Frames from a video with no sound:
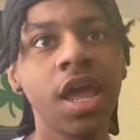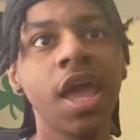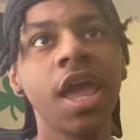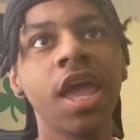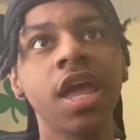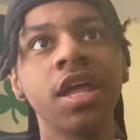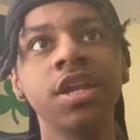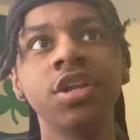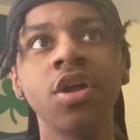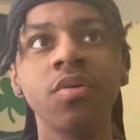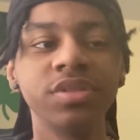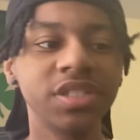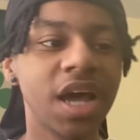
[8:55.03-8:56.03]
And, you
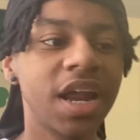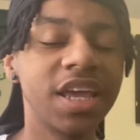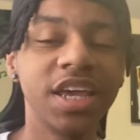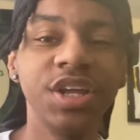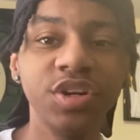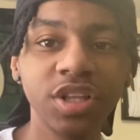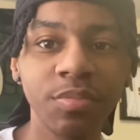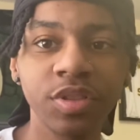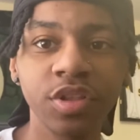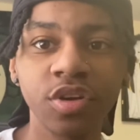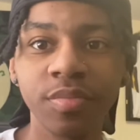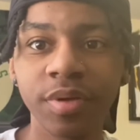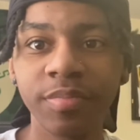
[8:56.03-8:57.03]
know, it's kind of hindered them a
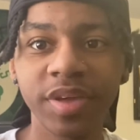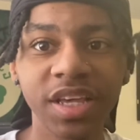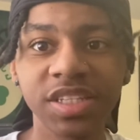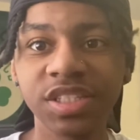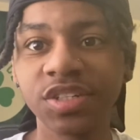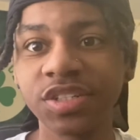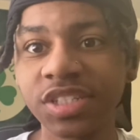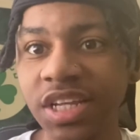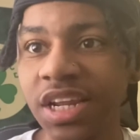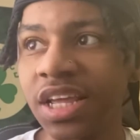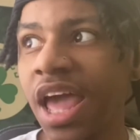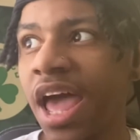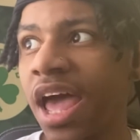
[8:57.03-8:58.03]
little bit, because they're
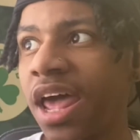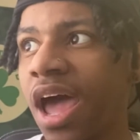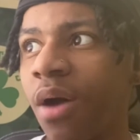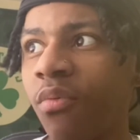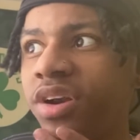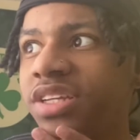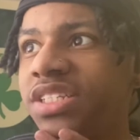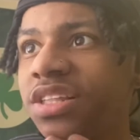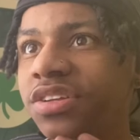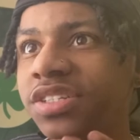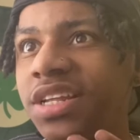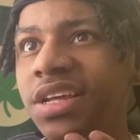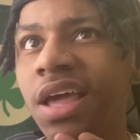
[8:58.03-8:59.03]
sitting at, I want to say they're
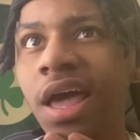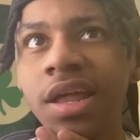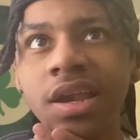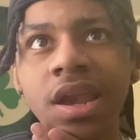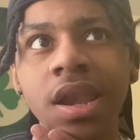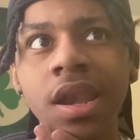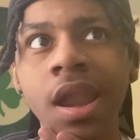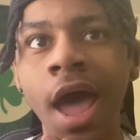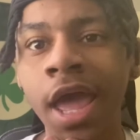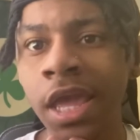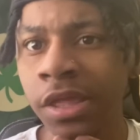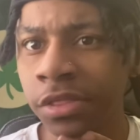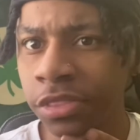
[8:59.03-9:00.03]
sitting at
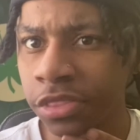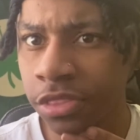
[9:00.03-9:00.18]
9th.